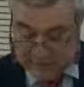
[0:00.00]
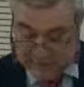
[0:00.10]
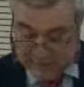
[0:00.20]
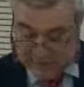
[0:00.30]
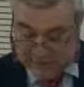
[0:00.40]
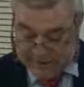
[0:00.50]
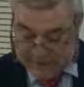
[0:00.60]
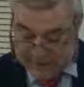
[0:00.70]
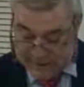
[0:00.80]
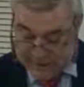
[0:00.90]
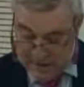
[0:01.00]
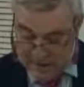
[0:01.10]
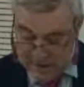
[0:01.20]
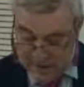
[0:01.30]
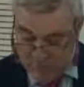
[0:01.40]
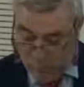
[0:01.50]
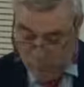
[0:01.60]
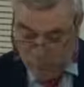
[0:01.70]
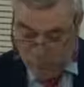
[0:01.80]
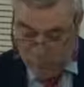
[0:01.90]
that late next year, they will
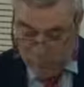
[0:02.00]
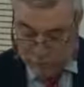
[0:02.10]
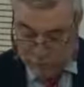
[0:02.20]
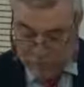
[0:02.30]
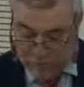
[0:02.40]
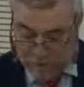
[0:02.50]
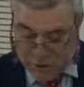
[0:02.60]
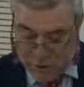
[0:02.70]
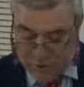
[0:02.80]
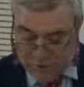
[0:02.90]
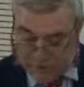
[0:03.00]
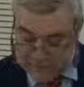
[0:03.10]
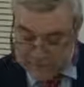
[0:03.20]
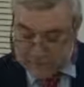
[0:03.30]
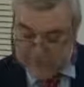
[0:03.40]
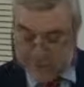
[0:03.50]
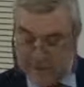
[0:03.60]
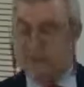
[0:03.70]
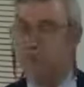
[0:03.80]
move on to brand new premises at